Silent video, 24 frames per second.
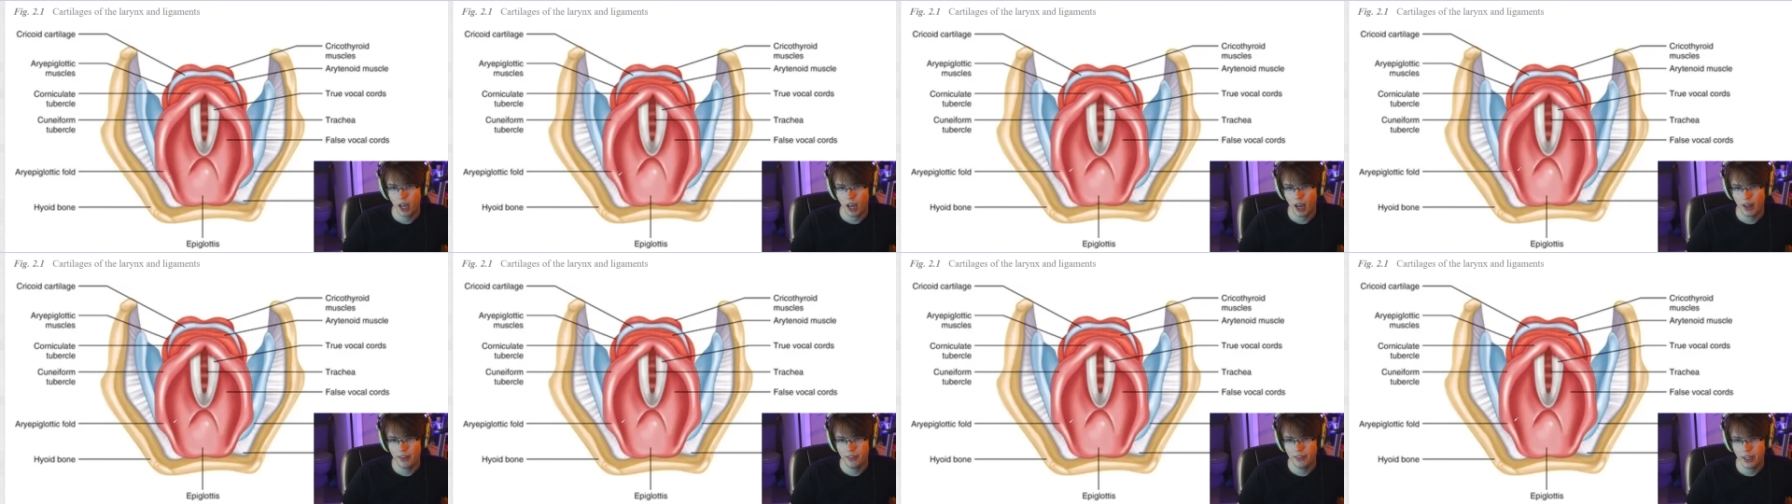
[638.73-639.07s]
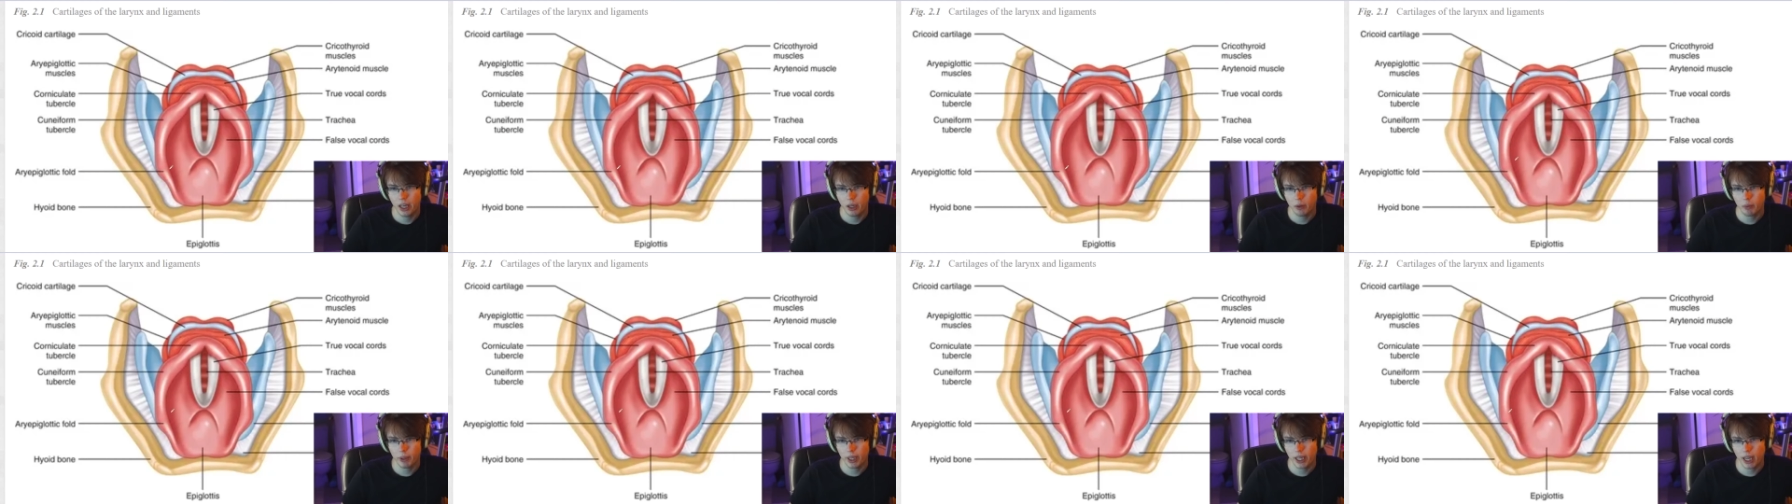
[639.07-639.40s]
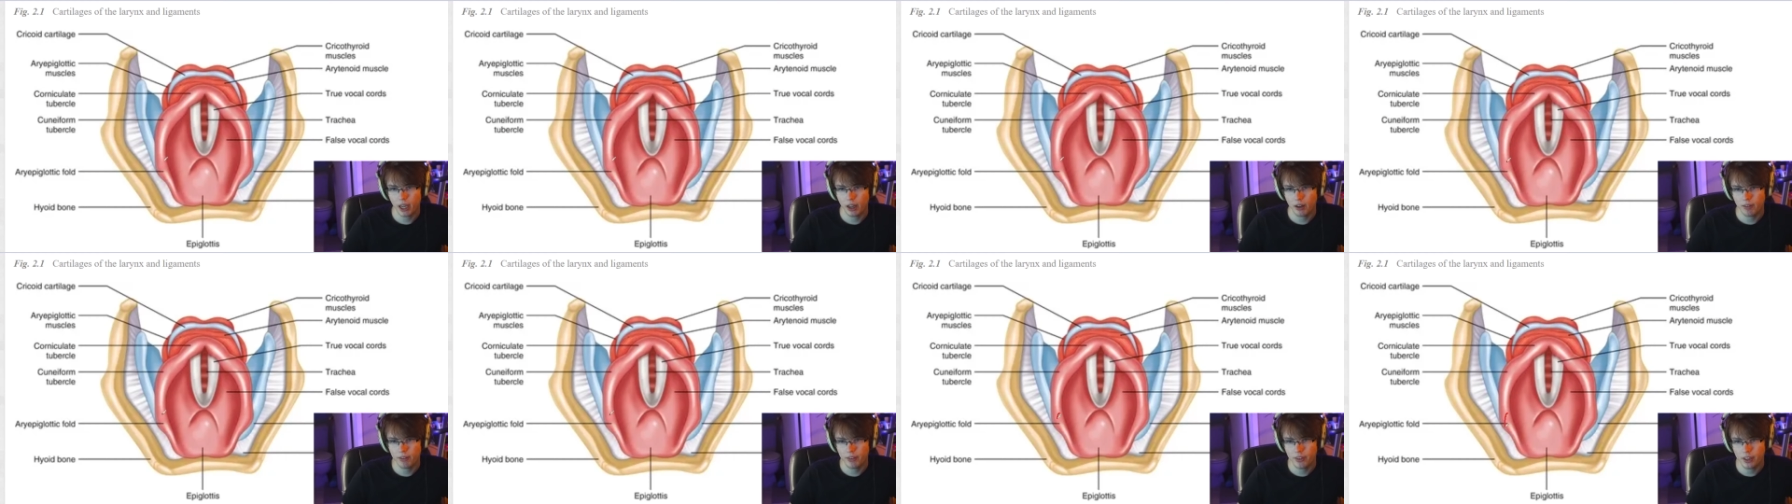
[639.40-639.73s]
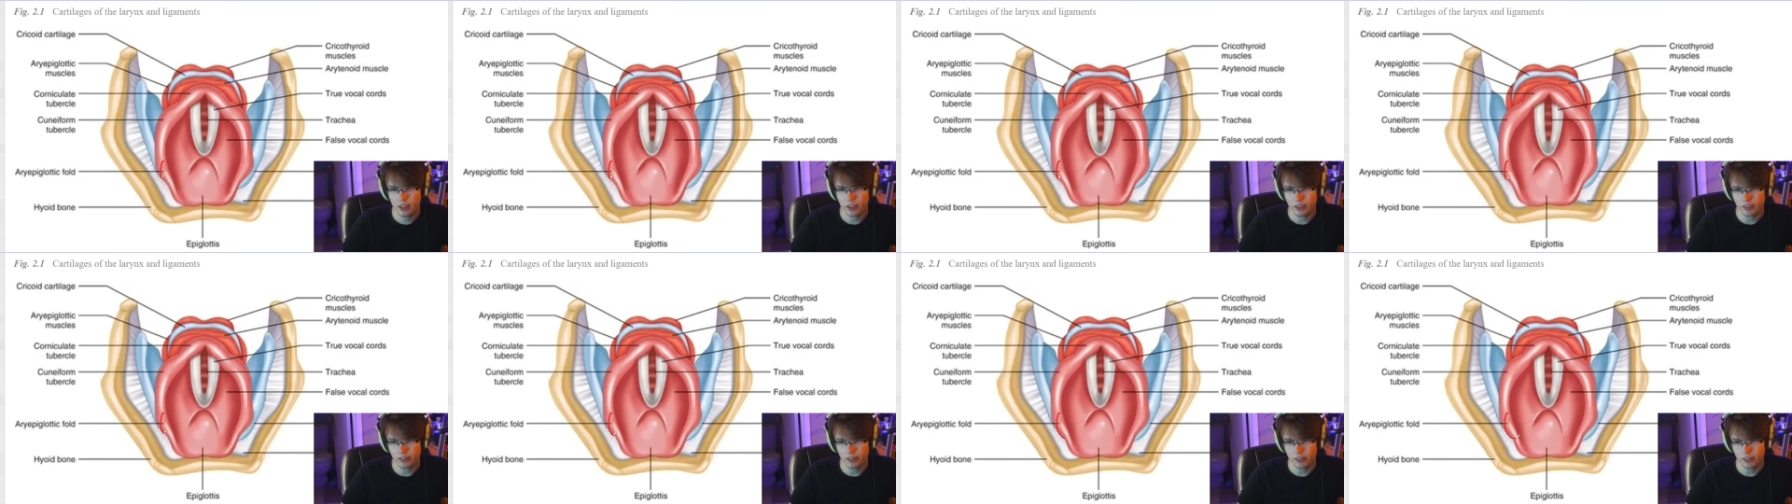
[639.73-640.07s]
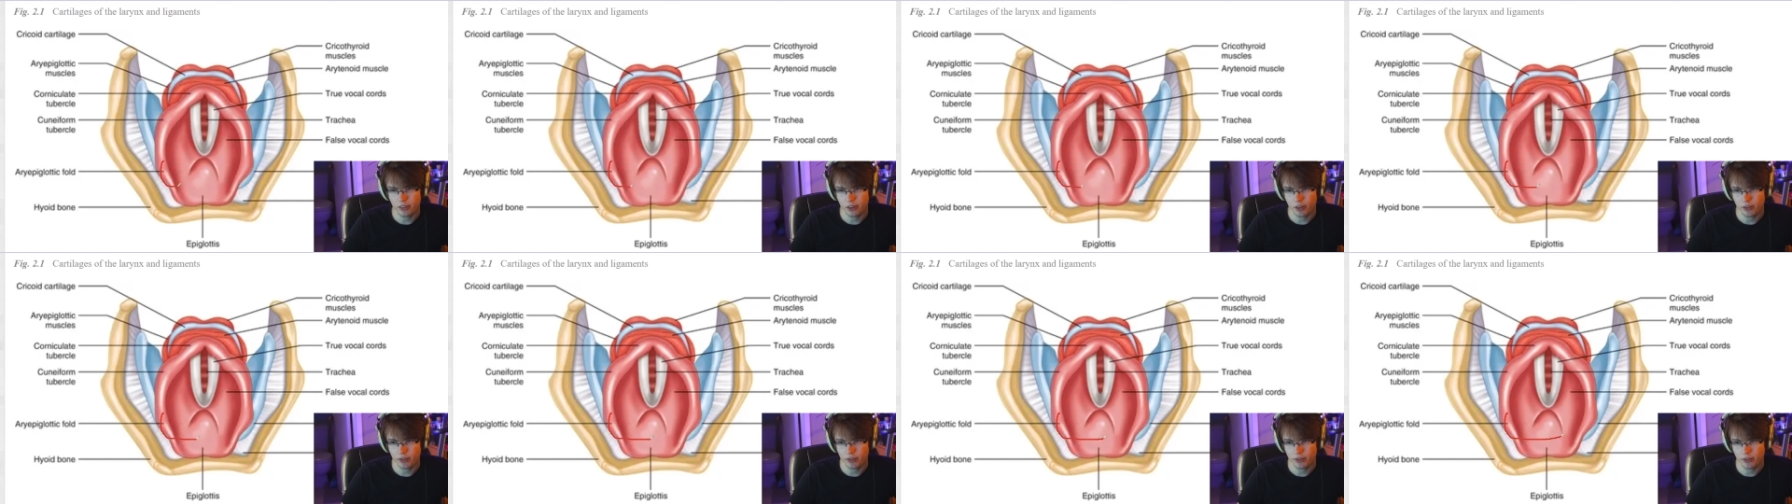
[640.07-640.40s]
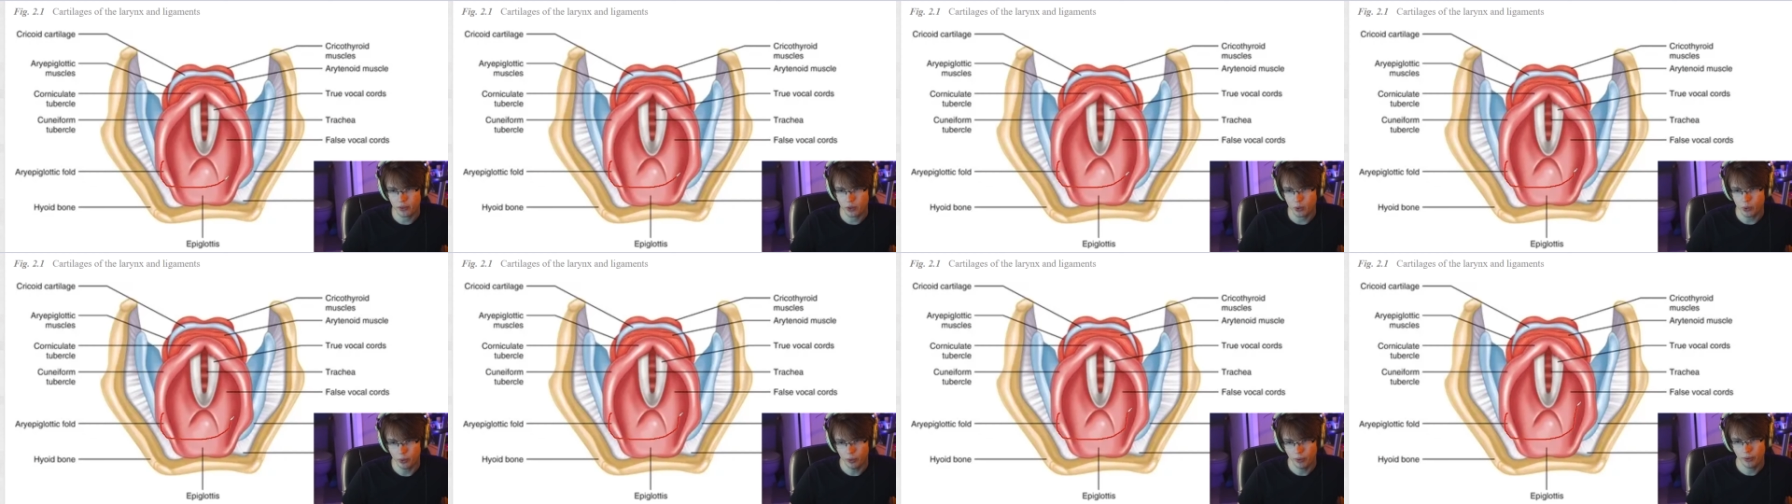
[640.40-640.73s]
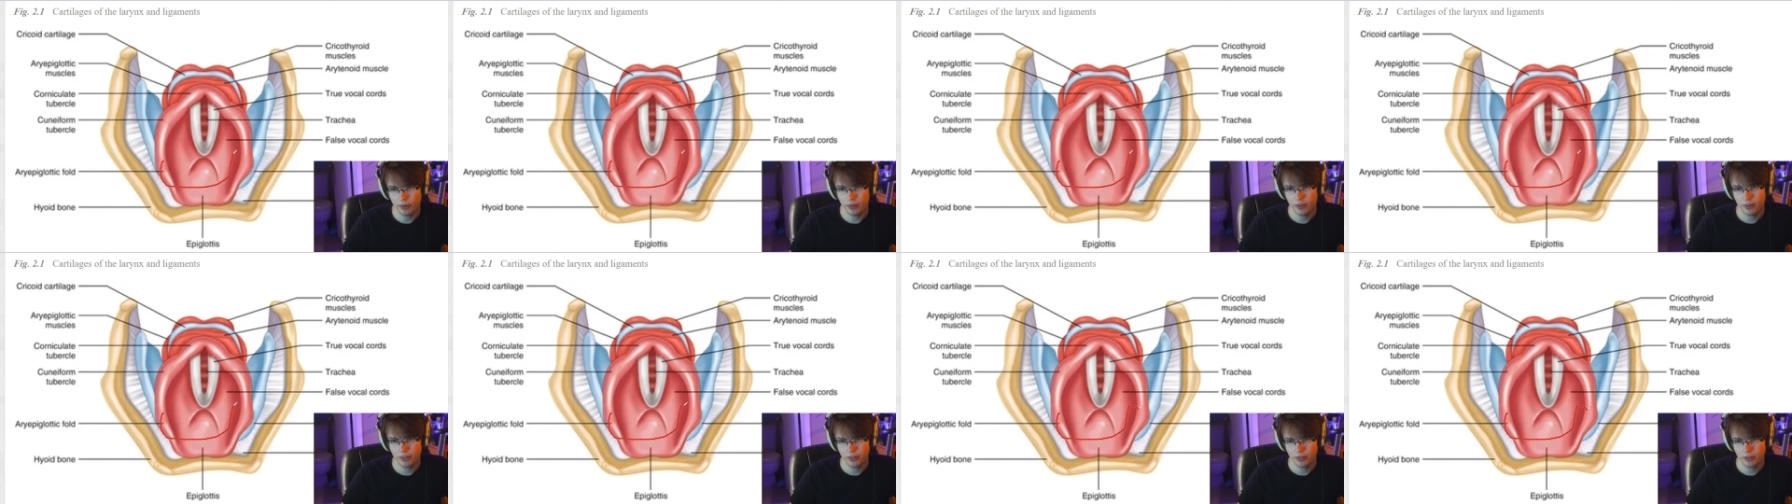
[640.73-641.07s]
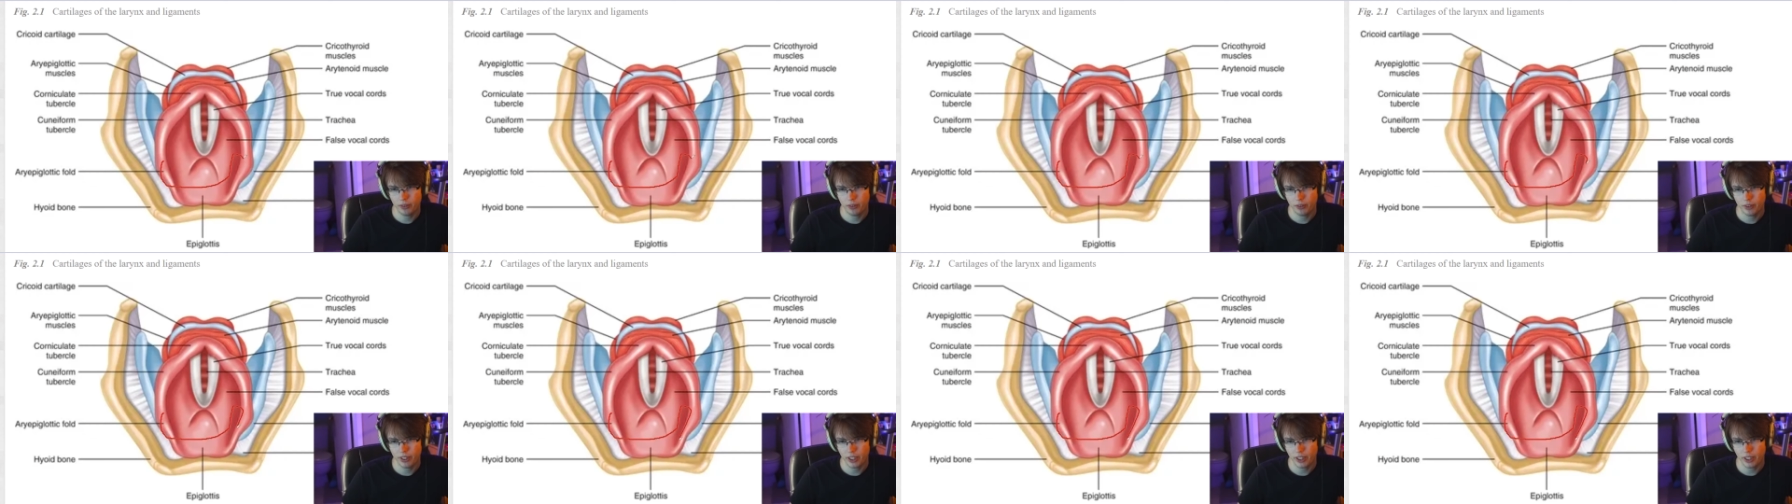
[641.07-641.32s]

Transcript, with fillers: And then we have this. These are the folds,